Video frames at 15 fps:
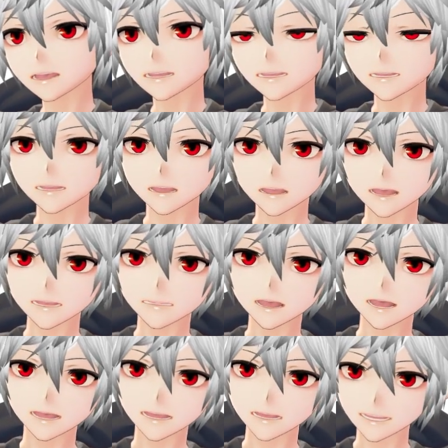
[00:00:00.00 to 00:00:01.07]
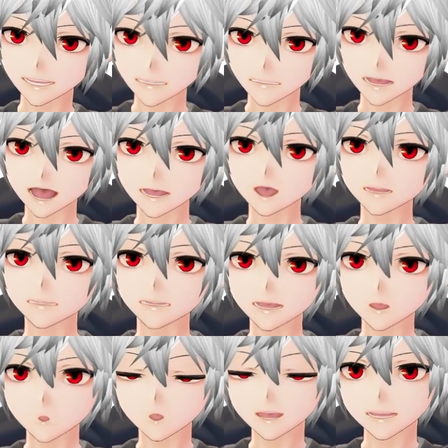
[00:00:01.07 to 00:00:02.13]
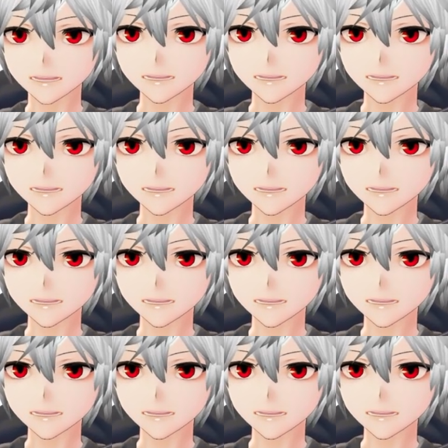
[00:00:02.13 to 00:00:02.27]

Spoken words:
for today's video, guys. I will see you again